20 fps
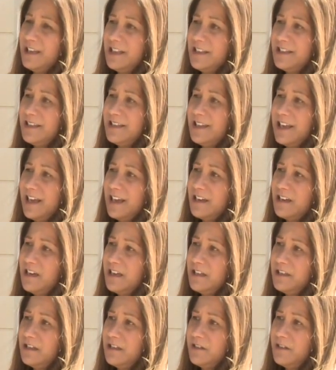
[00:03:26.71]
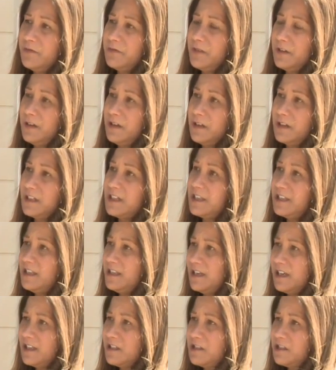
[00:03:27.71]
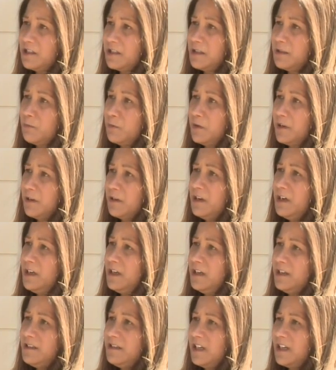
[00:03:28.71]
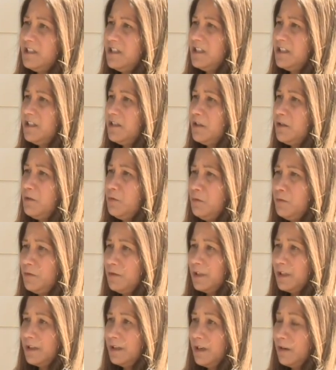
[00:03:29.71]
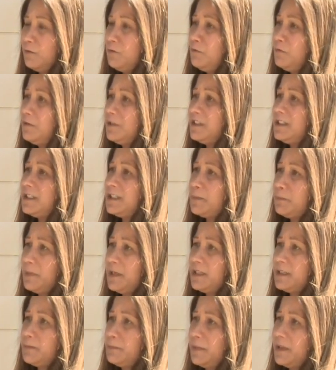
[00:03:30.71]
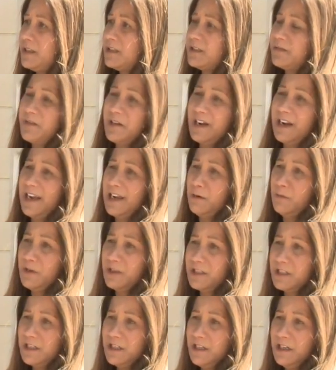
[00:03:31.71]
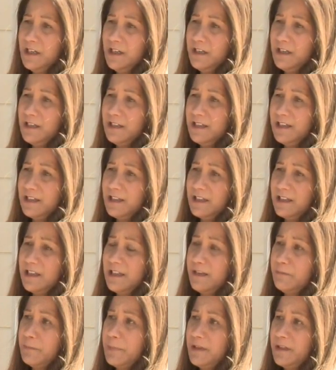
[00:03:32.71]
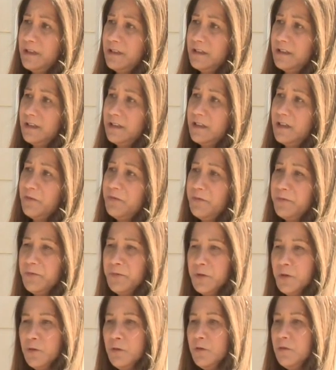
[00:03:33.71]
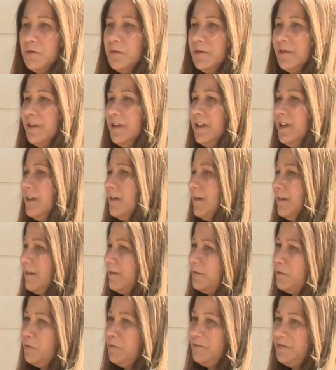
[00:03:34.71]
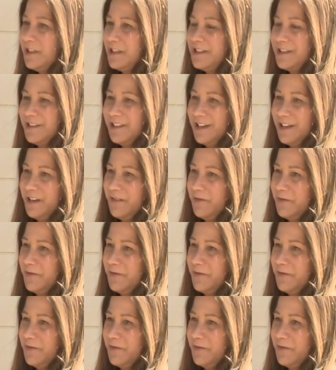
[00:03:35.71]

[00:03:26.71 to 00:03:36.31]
is that kind of uh, connection where not just our hula our hula speaks because of our language right yeah mm -hmm. but the food who doesn't like